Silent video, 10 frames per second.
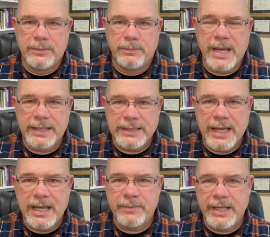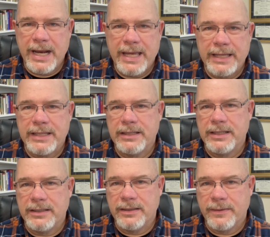By the time that I
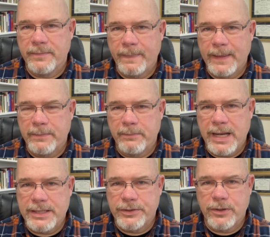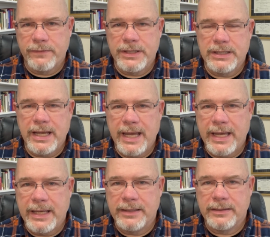ended my service
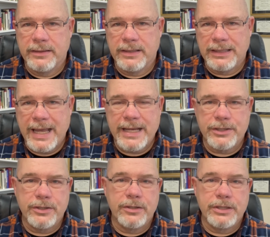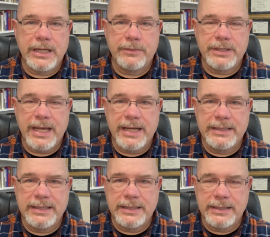at the last church I was at in
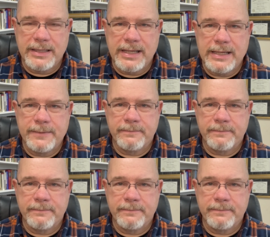Tennessee,